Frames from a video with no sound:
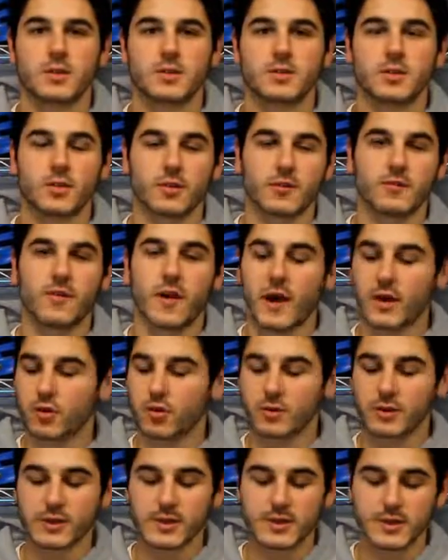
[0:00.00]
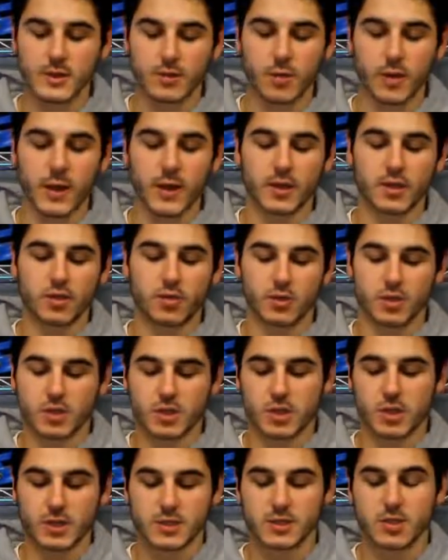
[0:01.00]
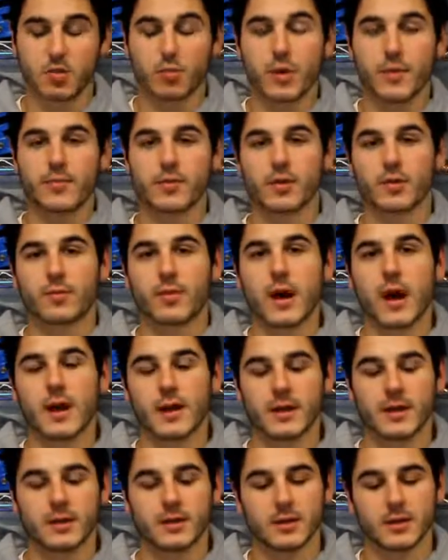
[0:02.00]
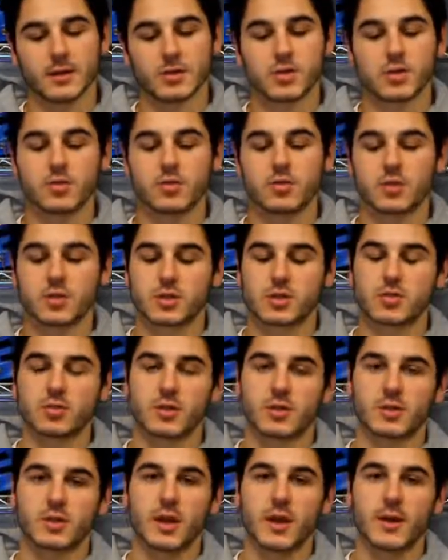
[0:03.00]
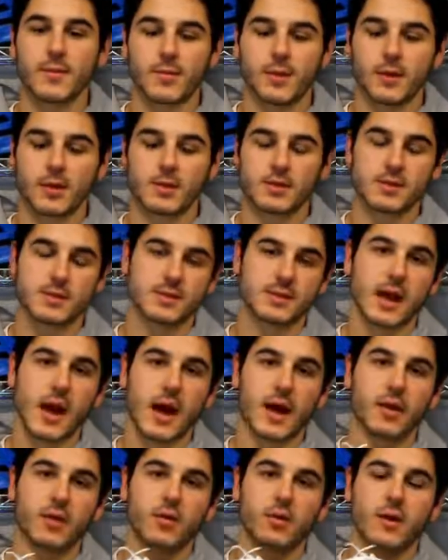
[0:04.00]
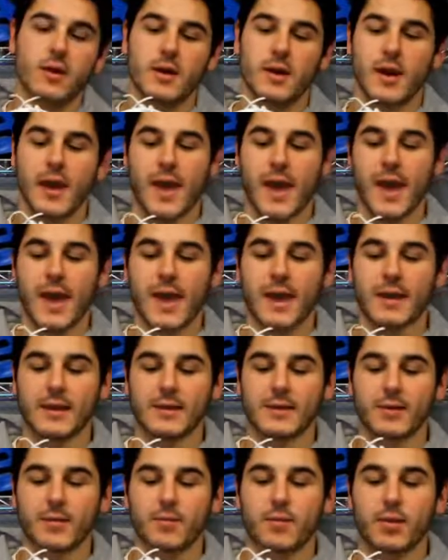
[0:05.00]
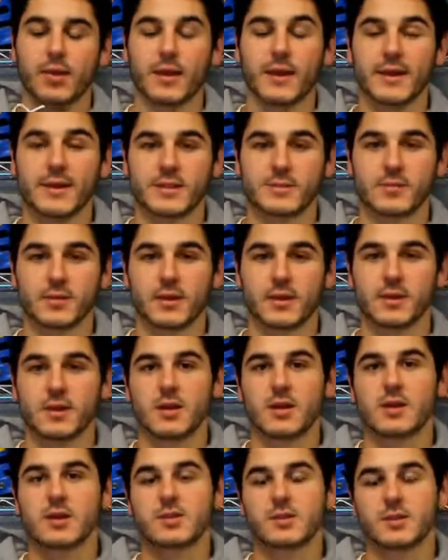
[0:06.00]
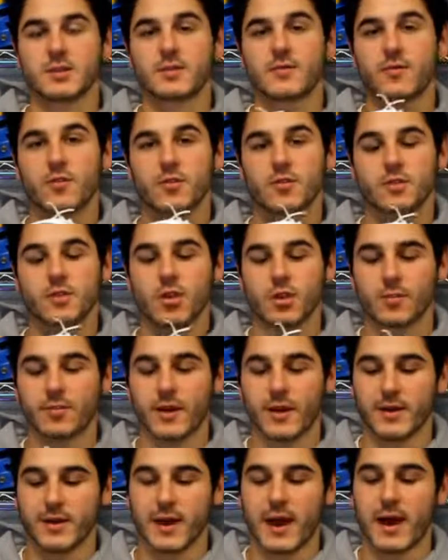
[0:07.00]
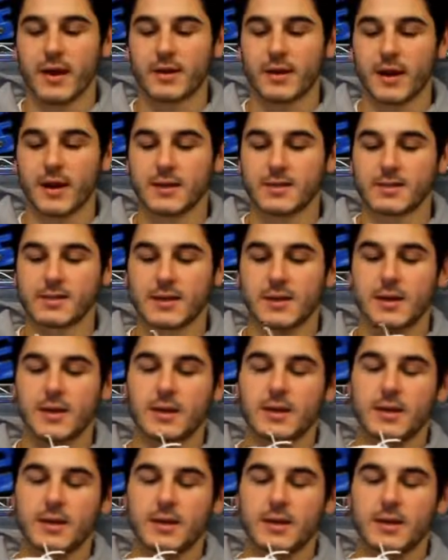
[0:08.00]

So the final easy way to adjust the whip in your pocket is shooting string type, style, and placement. So let's first talk about nylons.